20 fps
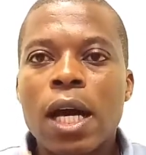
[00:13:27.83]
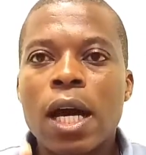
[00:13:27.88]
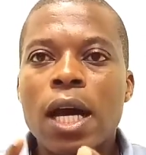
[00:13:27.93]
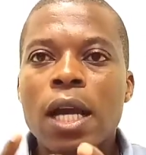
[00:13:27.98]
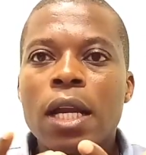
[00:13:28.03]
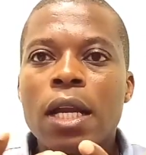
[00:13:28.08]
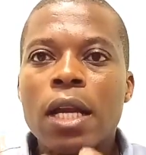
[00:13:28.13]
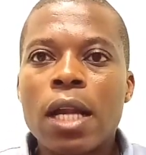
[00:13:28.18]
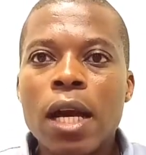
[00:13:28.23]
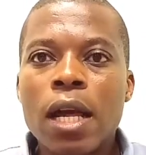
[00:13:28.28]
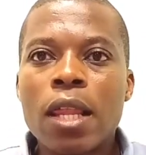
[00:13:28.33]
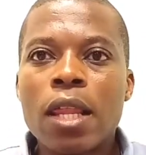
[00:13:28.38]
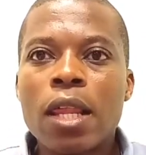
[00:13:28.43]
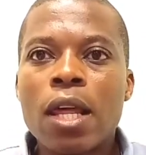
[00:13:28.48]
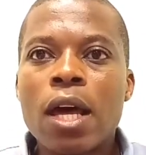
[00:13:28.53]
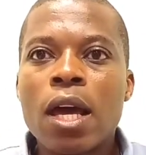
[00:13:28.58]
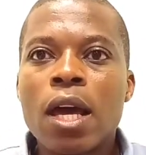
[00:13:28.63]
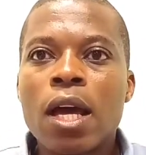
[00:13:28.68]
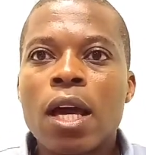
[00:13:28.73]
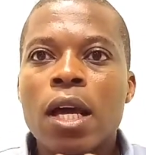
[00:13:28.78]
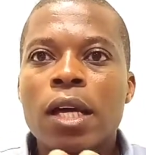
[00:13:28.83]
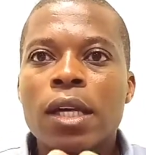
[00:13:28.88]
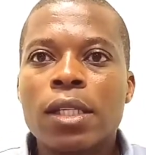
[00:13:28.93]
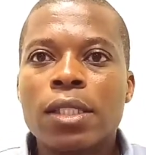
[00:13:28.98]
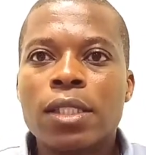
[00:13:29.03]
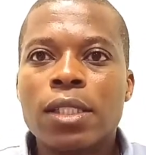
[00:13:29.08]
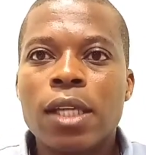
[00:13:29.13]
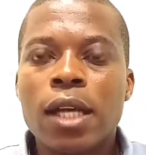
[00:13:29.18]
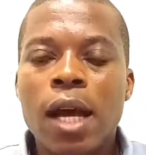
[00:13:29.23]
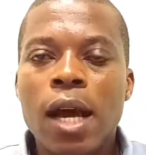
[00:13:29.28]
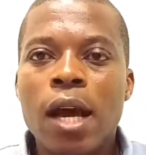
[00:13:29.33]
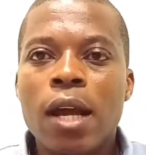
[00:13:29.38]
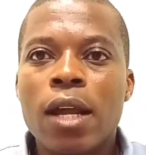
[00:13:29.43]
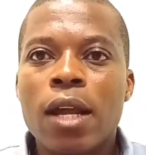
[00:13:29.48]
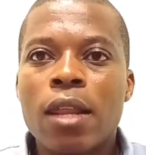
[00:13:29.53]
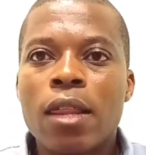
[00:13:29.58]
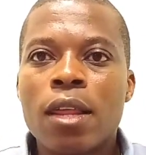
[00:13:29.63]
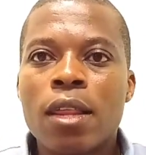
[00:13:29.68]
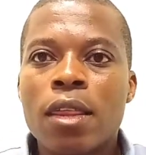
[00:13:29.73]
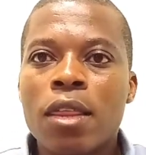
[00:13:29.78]
Another
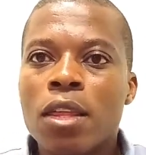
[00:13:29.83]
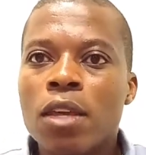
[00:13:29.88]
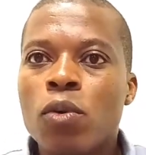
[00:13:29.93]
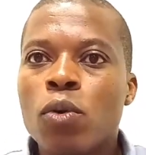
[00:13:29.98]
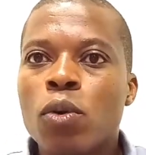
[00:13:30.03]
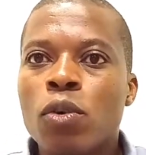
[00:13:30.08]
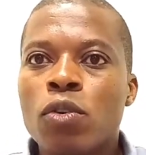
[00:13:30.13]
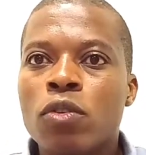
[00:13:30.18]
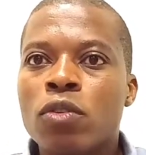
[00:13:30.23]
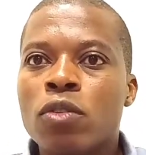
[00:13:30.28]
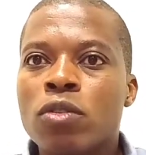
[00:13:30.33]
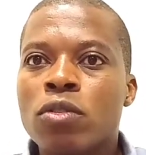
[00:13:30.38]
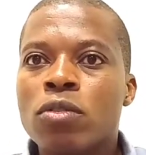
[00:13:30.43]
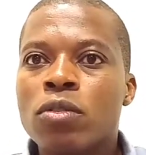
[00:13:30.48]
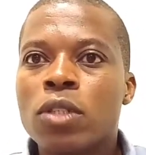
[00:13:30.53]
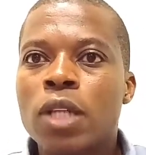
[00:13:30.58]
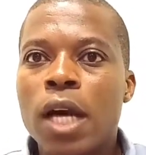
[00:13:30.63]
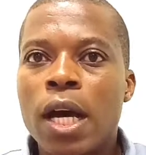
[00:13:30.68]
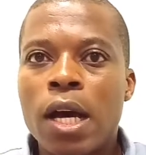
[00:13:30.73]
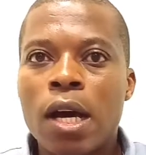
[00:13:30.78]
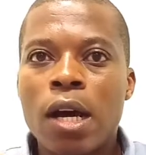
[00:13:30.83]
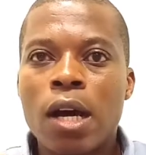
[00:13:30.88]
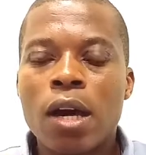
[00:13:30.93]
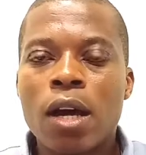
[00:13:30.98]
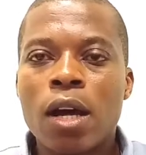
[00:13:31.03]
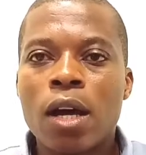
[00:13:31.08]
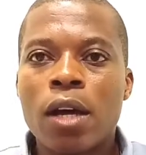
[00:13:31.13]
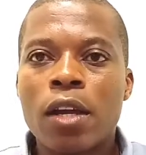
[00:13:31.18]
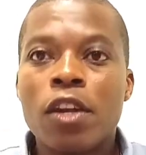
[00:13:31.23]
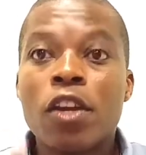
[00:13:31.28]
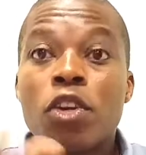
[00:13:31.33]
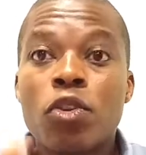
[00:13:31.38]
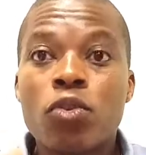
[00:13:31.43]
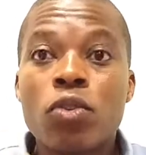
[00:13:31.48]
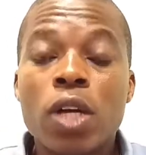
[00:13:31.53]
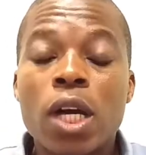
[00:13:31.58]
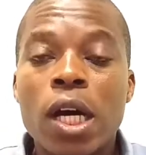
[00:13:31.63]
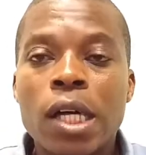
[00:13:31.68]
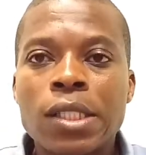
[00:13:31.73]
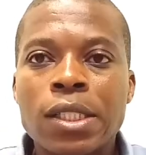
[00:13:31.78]
thing on
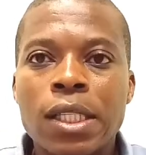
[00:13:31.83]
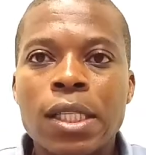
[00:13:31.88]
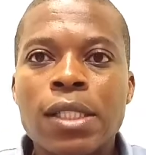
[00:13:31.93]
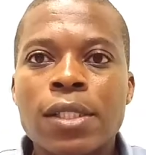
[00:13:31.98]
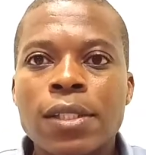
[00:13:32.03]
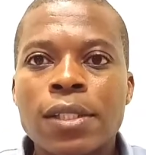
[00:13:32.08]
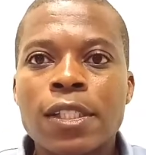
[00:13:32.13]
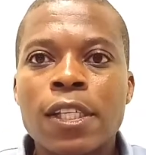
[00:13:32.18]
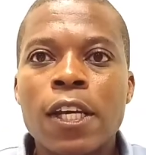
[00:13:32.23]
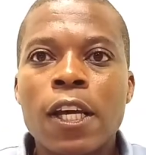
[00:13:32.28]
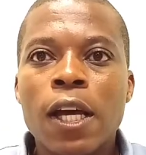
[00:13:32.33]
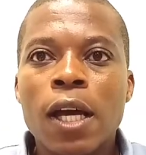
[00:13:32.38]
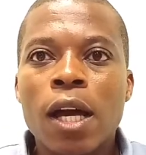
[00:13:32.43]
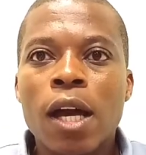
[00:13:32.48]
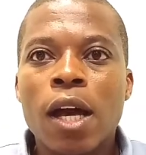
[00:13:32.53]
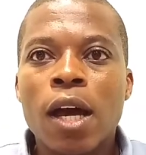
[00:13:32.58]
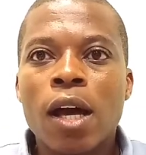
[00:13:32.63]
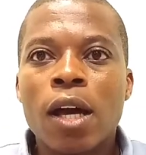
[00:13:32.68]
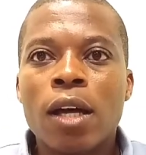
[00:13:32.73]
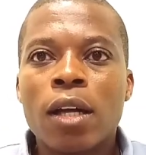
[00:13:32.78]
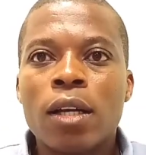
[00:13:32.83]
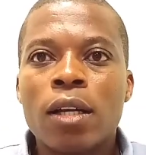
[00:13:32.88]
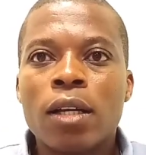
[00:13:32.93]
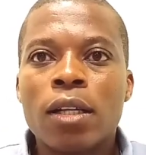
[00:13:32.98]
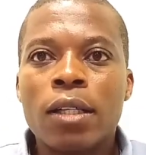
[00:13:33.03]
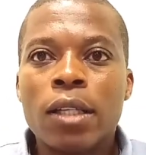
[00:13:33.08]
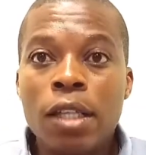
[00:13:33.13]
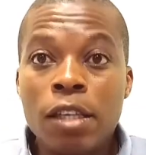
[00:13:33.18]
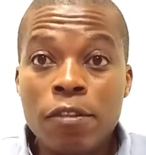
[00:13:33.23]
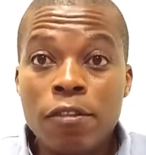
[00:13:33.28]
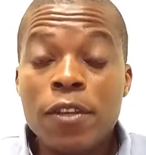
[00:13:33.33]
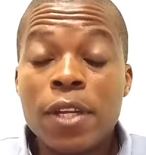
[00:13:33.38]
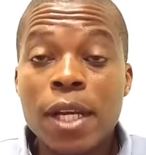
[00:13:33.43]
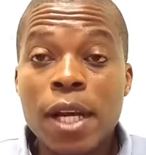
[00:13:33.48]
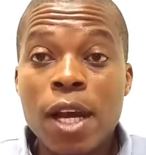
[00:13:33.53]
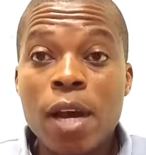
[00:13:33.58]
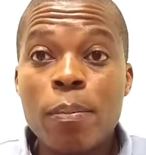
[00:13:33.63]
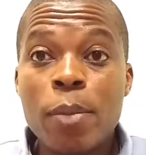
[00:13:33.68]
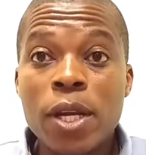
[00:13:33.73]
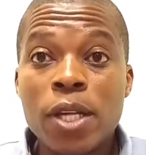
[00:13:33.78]
electric cars is, if the
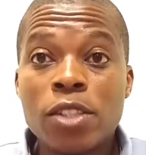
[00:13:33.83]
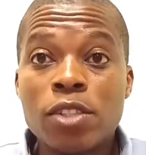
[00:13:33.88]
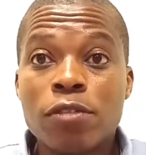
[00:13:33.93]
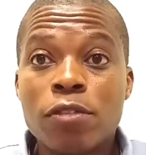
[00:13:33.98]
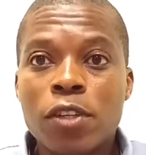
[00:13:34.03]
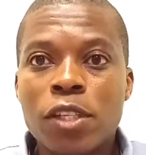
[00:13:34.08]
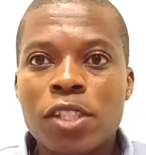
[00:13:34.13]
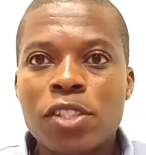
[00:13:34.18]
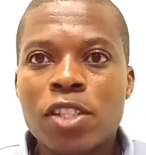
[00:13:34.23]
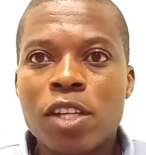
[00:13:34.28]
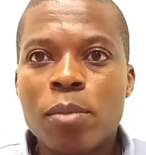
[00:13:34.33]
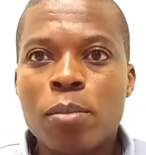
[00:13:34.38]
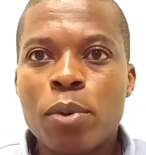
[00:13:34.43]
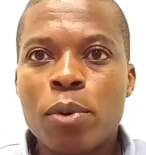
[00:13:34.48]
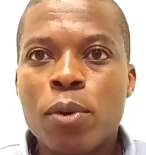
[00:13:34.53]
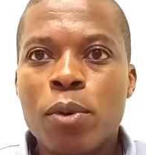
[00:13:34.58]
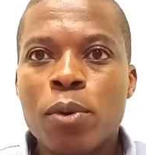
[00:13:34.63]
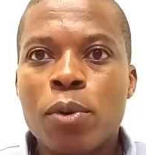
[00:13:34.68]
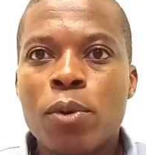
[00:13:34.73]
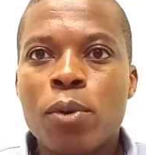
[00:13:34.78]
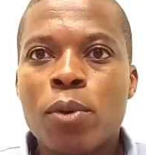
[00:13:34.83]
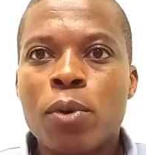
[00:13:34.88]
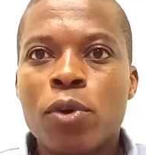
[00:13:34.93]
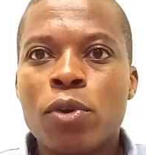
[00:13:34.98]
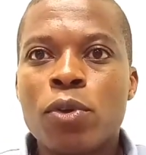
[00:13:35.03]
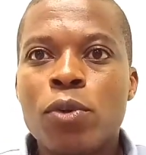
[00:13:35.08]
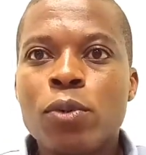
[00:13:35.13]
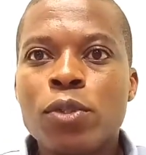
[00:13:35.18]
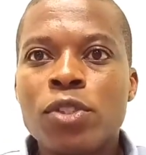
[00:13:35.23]
companies, for example,